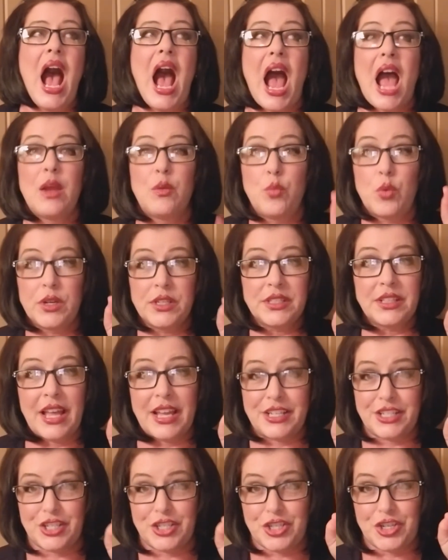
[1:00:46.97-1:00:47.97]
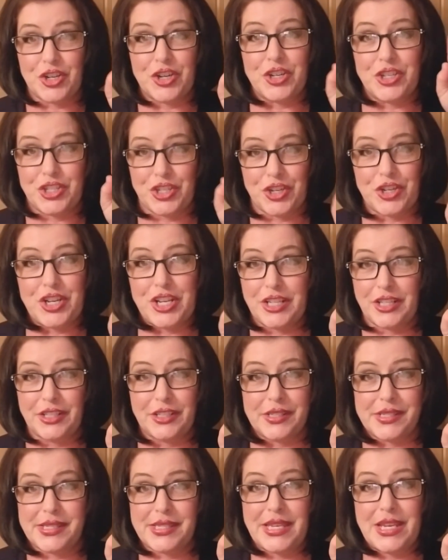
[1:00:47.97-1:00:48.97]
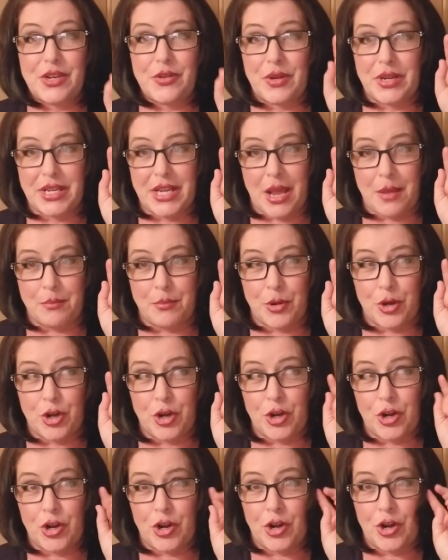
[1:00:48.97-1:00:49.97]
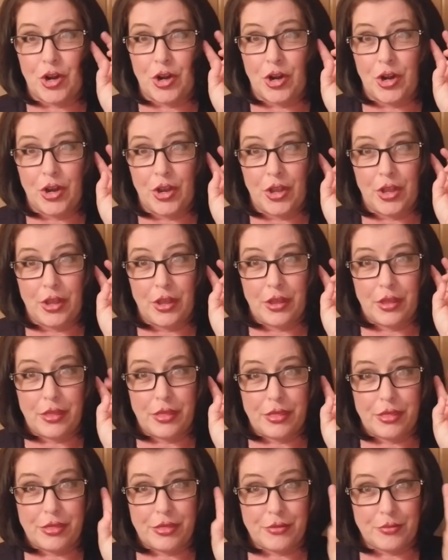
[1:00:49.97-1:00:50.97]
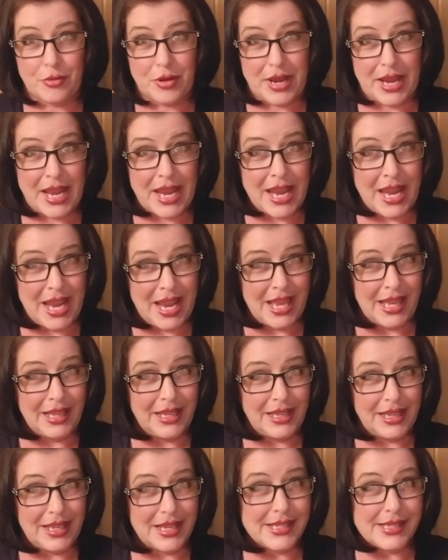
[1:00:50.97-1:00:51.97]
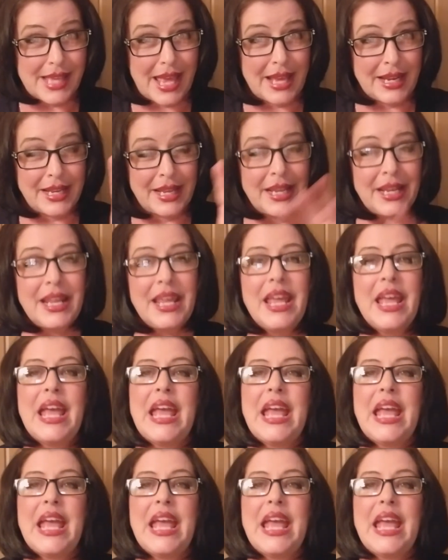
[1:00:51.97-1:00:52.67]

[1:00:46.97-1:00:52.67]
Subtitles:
I would like to turn Dirty Little Secret number 3, is that it?